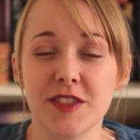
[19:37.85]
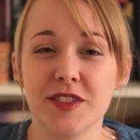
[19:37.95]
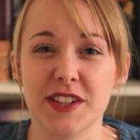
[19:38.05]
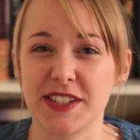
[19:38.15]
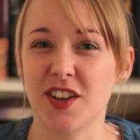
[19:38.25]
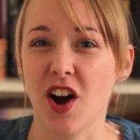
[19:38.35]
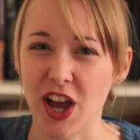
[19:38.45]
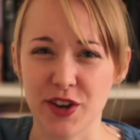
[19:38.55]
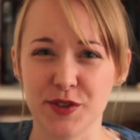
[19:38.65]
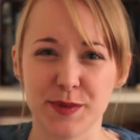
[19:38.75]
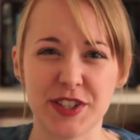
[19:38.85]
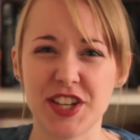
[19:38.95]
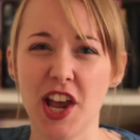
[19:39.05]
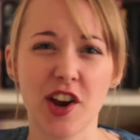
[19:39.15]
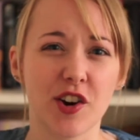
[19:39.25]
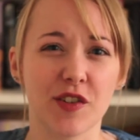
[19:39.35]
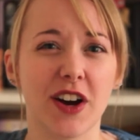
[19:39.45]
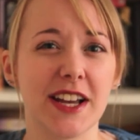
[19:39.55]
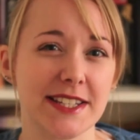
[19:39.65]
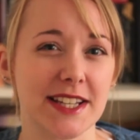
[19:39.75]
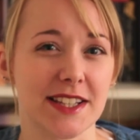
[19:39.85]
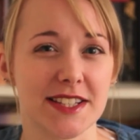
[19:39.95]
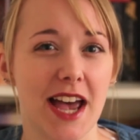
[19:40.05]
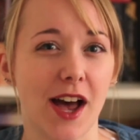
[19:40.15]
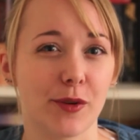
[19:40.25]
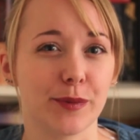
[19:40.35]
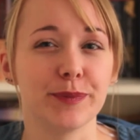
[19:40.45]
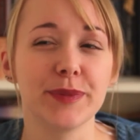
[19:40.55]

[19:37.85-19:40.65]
this guy who's been terrorizing the town.